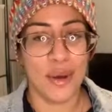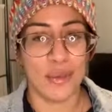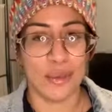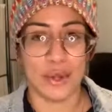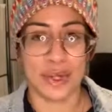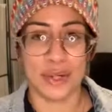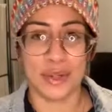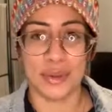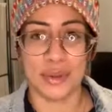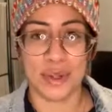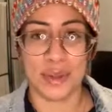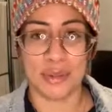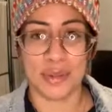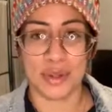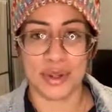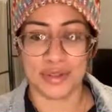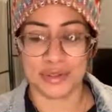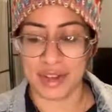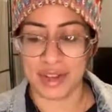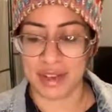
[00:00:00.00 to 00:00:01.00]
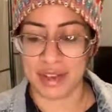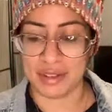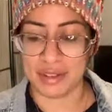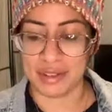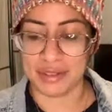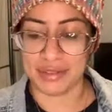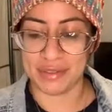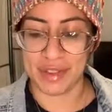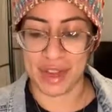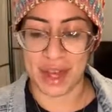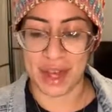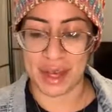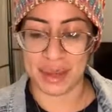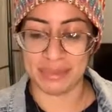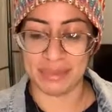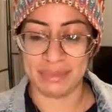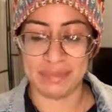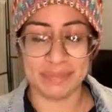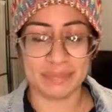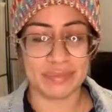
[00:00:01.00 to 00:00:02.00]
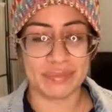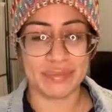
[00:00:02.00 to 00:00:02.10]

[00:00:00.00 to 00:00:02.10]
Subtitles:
101.5 FM